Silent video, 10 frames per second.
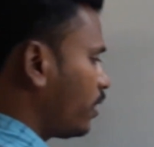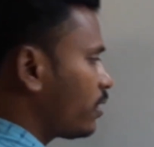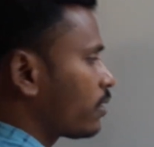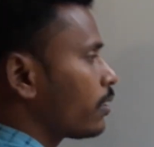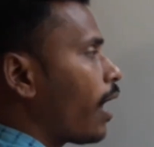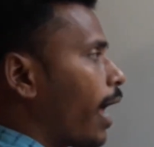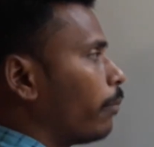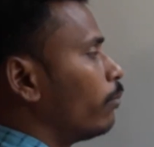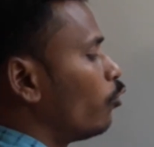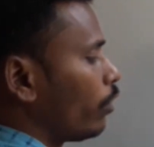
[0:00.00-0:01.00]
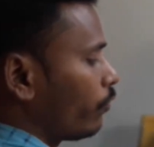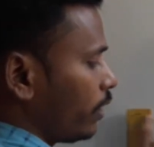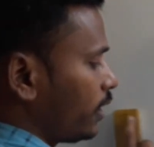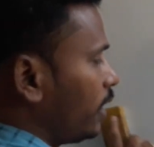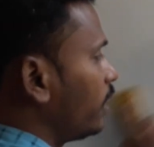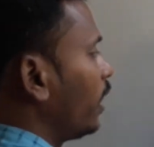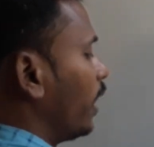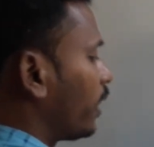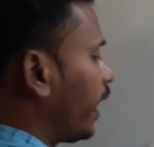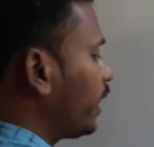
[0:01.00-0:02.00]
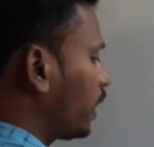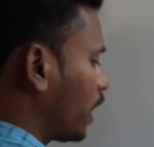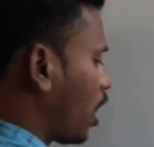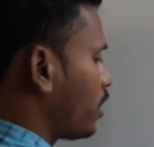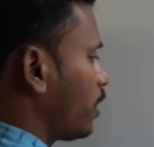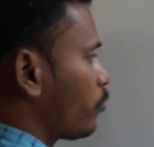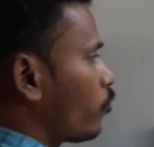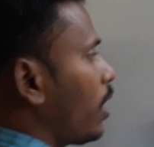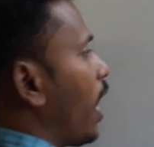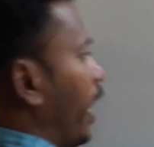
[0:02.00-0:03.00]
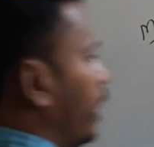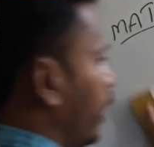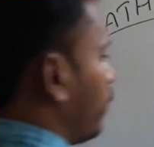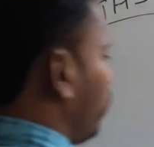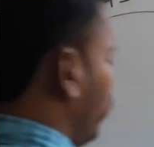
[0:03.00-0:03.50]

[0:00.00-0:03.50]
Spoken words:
this, I am moving for the 10th conceptual idea.